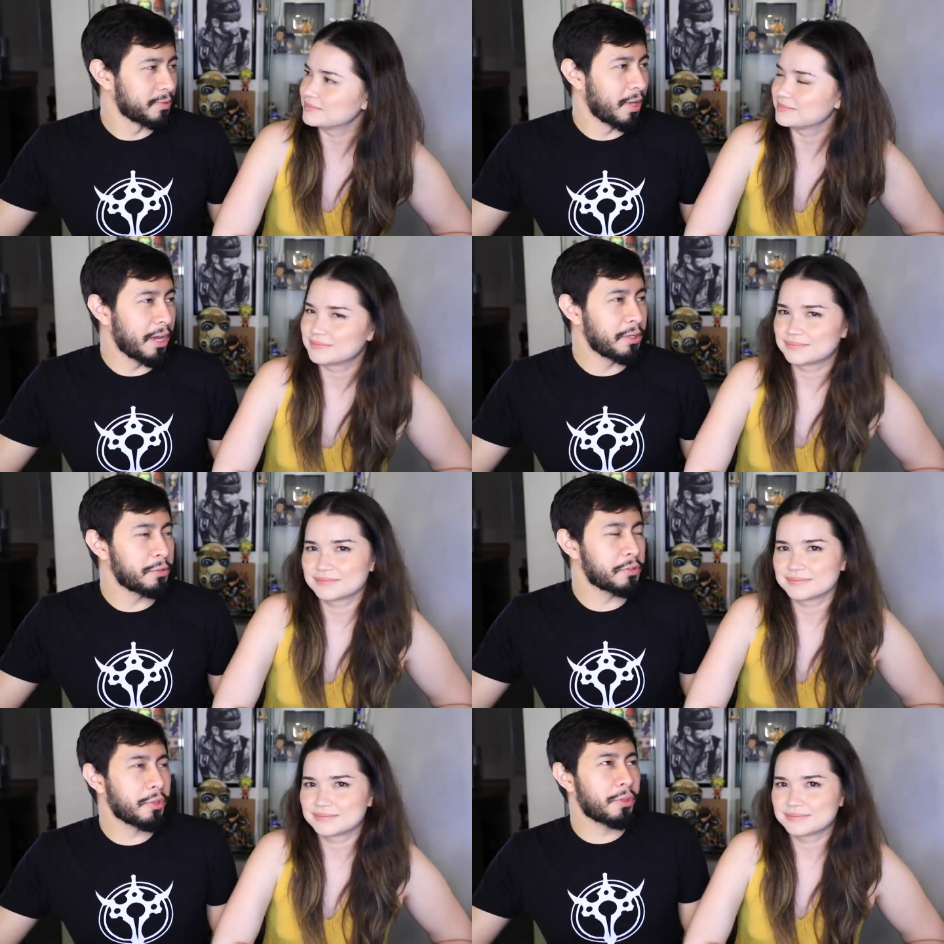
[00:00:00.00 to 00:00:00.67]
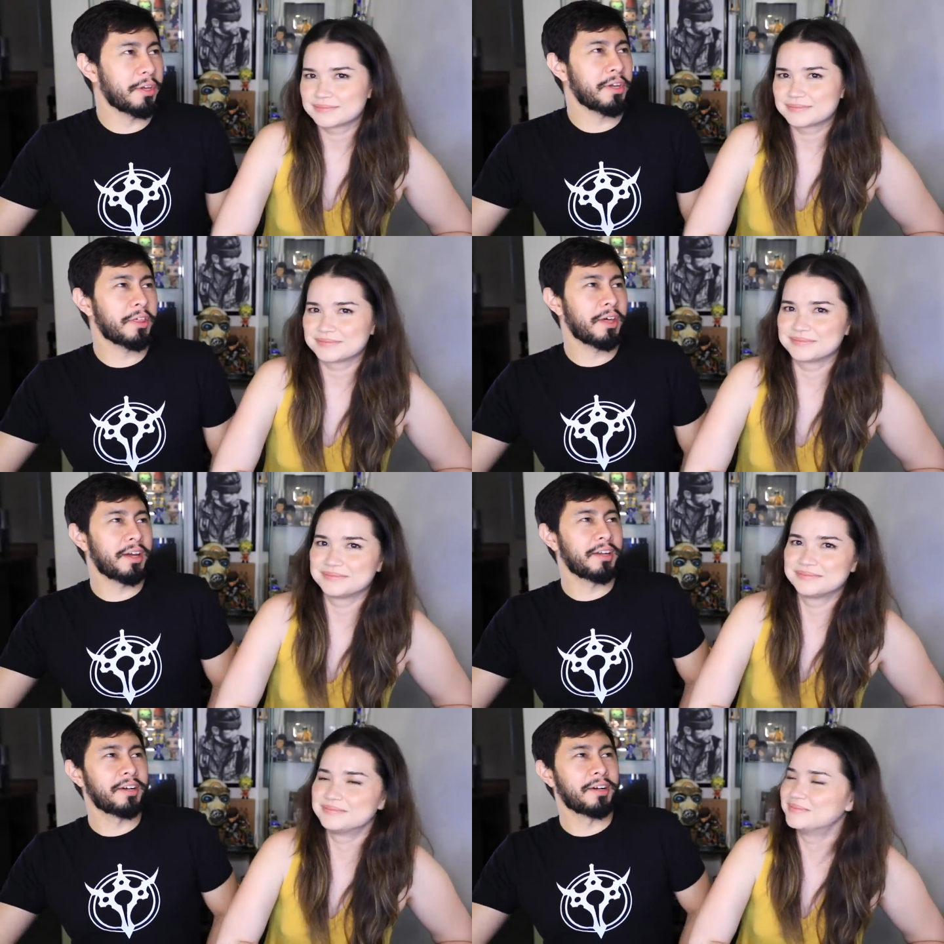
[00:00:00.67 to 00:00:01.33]
Speaker 1: Now I used to think
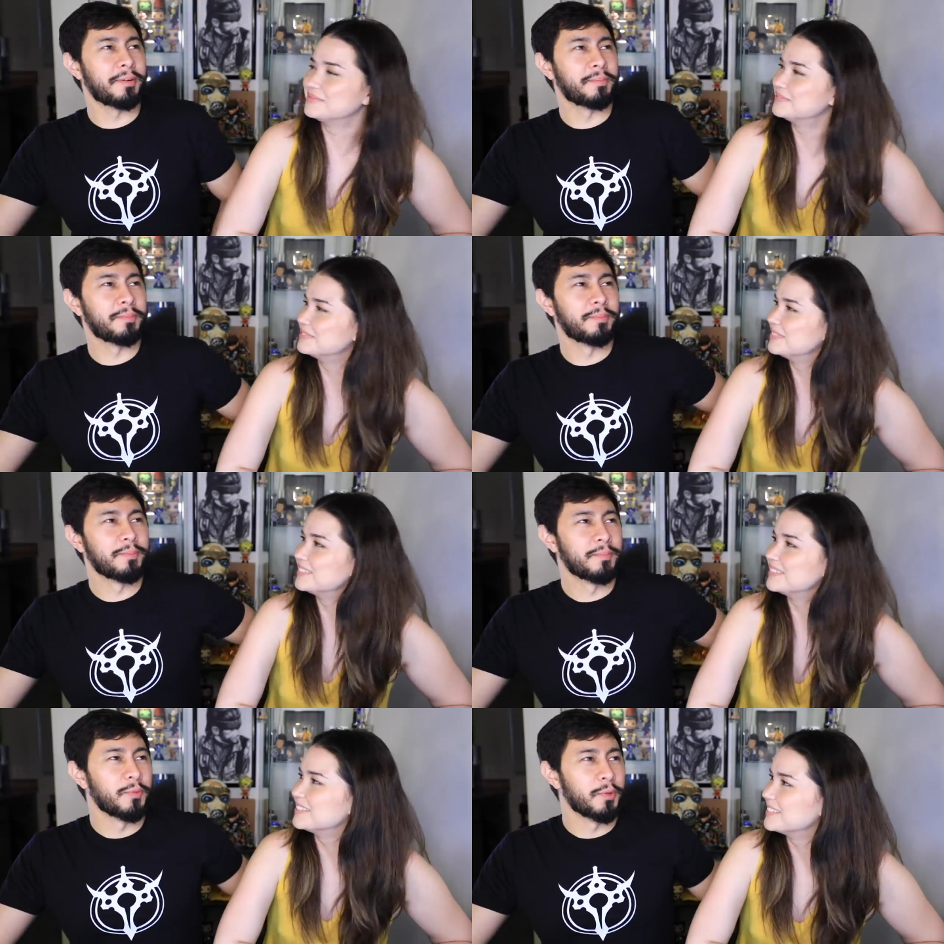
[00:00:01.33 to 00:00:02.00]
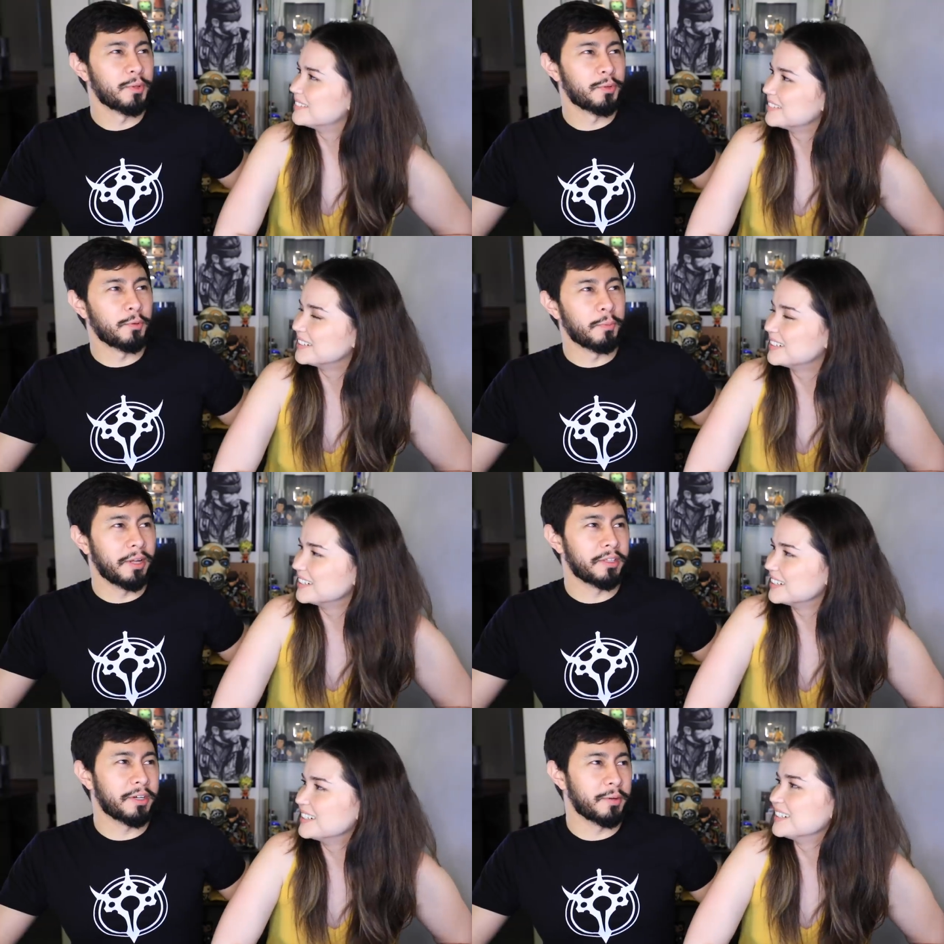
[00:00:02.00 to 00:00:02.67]
that um, tu
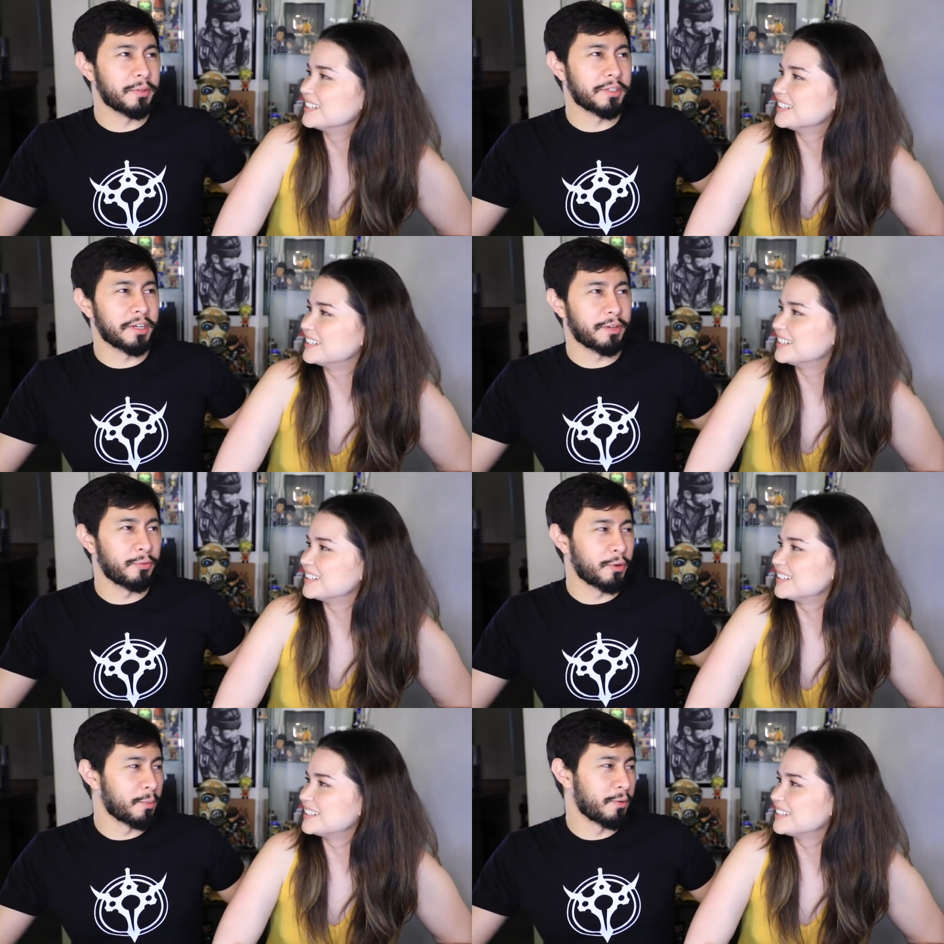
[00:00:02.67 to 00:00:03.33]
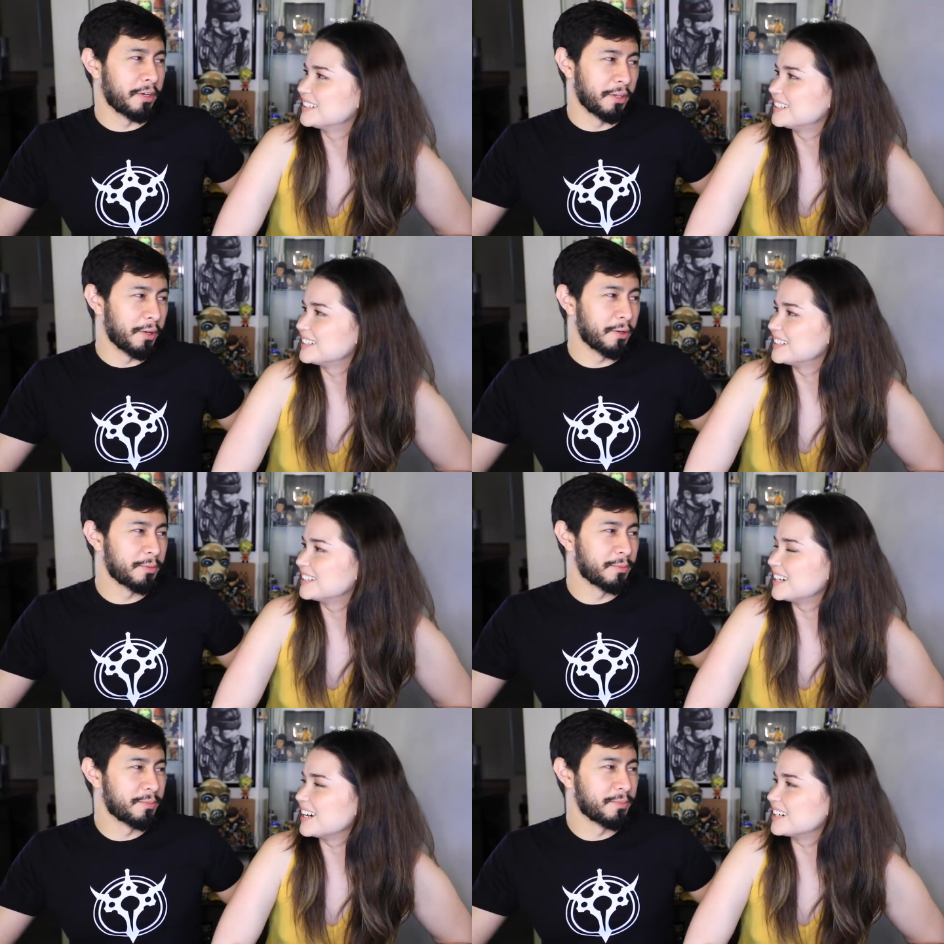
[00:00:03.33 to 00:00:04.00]
madre was like a form of
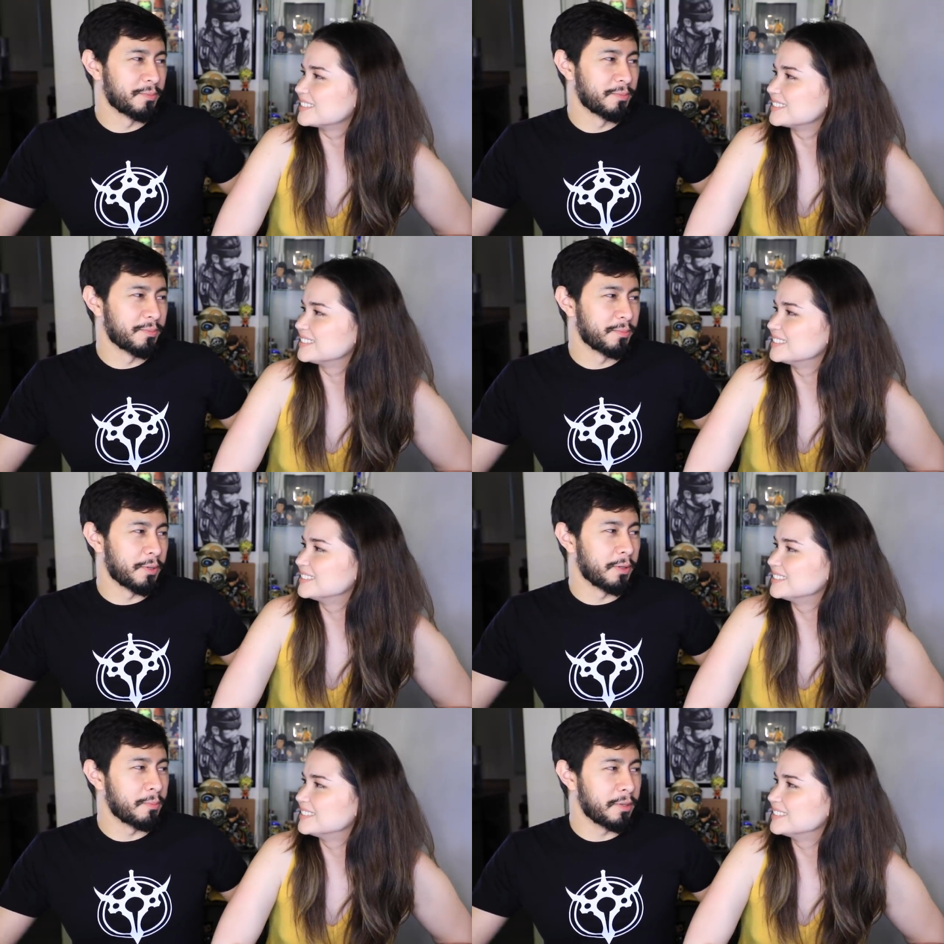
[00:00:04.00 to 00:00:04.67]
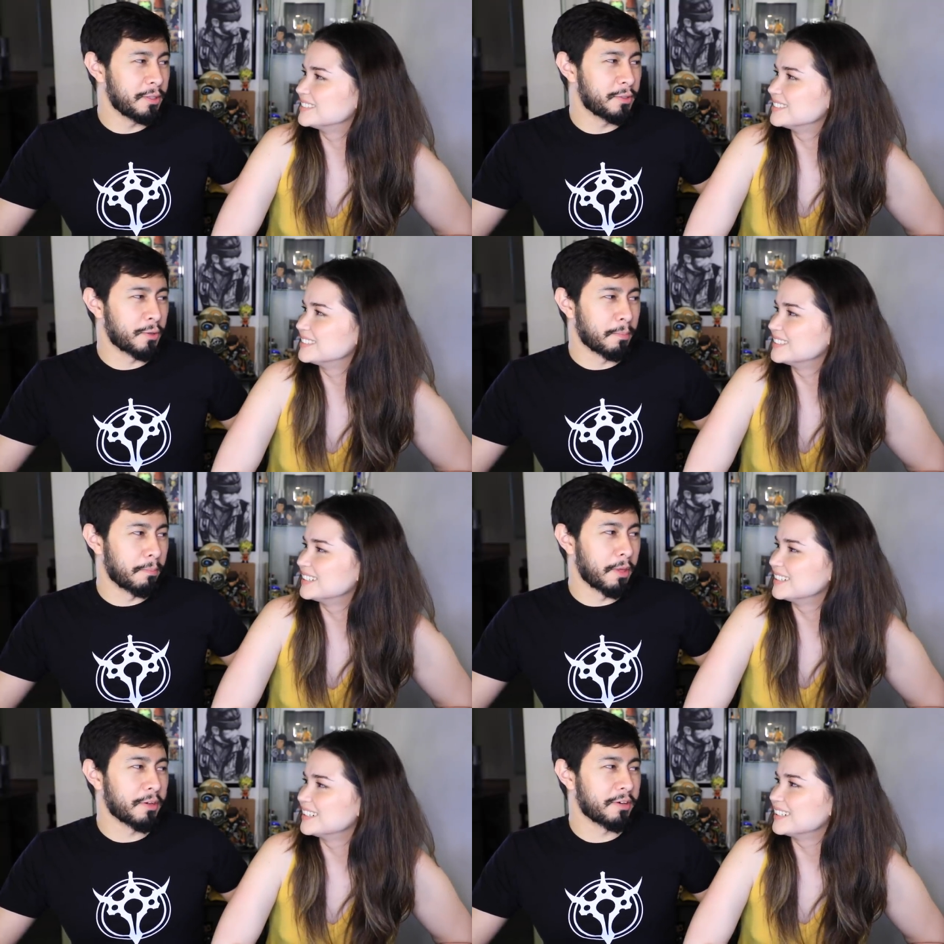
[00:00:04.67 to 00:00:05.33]
hello. Oh but it means
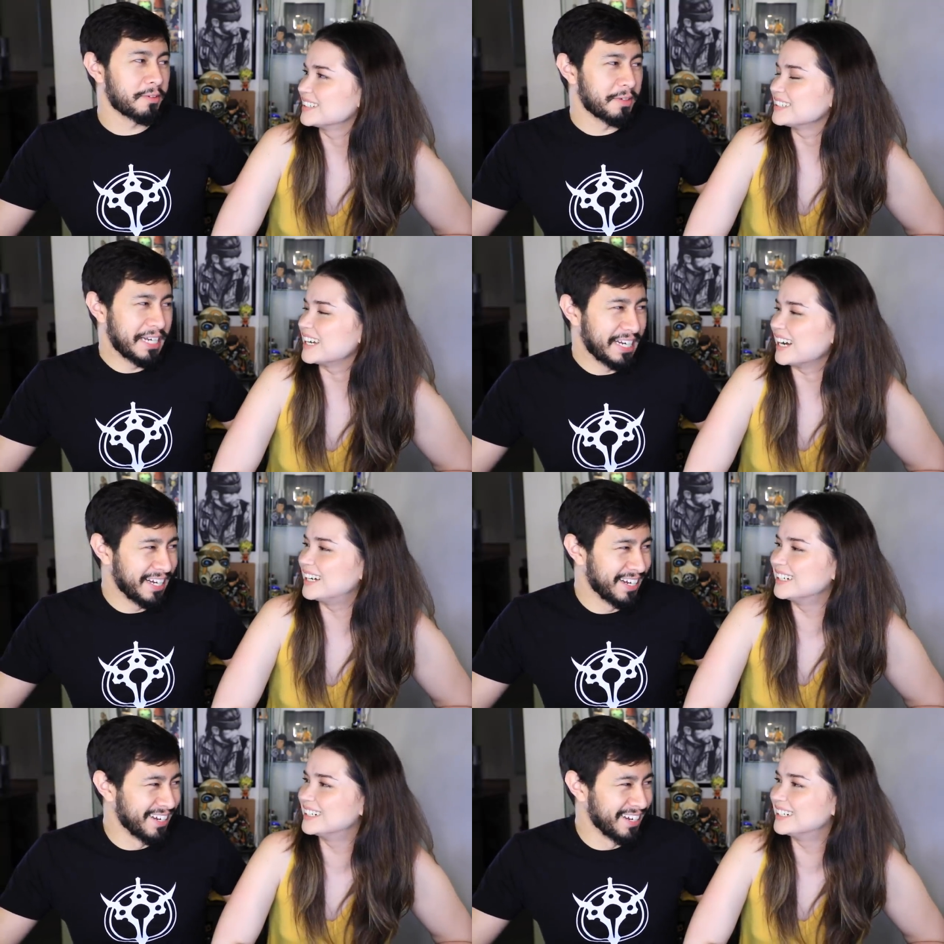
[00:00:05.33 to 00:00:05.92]
your mother. Yeah.